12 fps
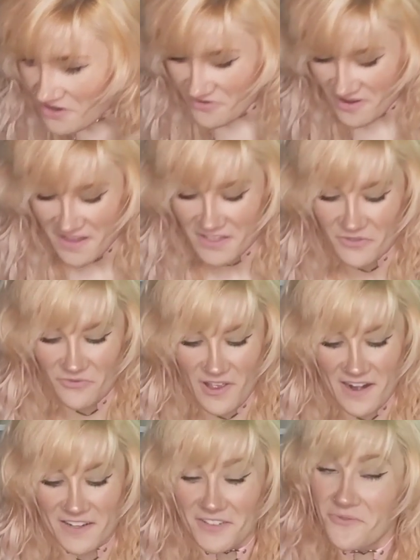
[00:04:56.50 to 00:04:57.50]
ring is
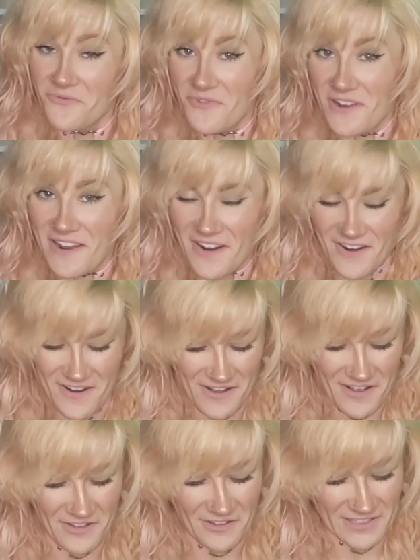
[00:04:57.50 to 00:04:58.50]
ready to wear.
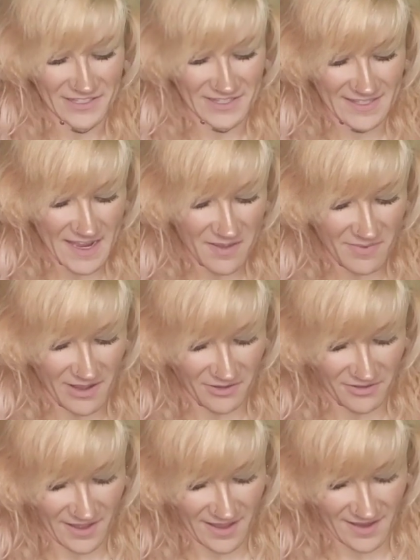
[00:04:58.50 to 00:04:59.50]
Let's see
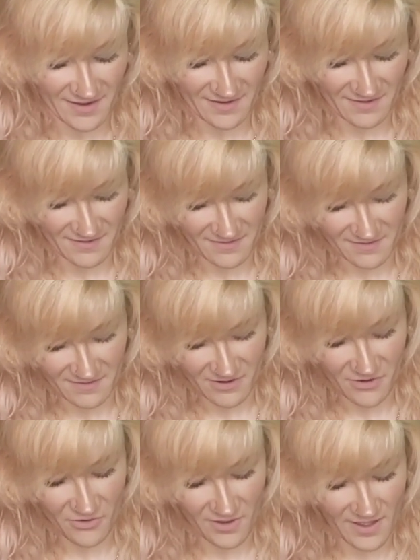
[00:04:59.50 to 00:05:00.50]
about that.
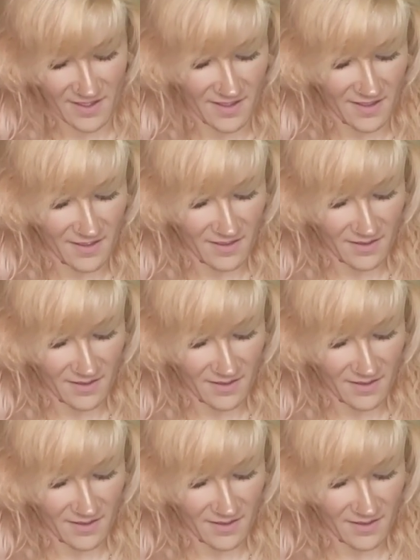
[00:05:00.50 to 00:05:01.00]
Okay.